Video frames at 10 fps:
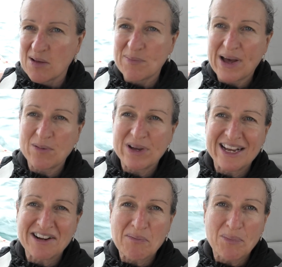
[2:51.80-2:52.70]
But
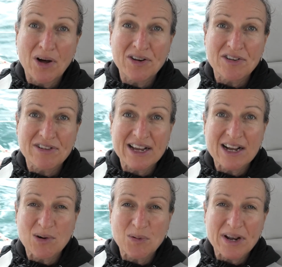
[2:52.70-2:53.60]
we're
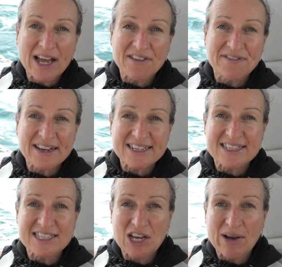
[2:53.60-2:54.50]
pondering what our
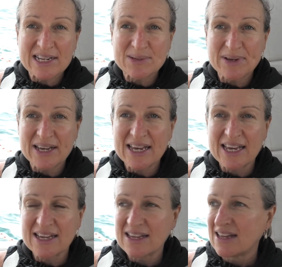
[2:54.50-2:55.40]
fix is going to
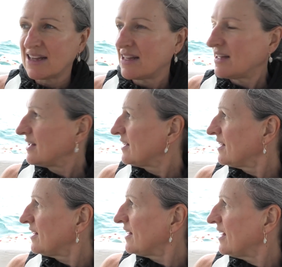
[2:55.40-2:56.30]
be,
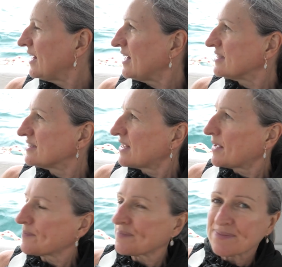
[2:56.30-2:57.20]
and
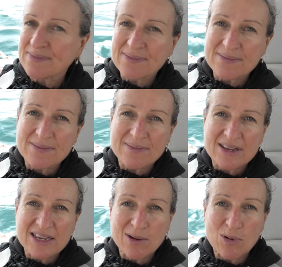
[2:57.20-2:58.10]

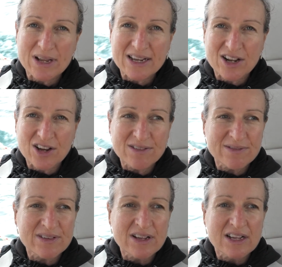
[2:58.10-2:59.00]
yeah, we'll let you know
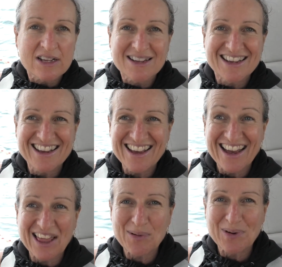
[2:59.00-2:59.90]
how that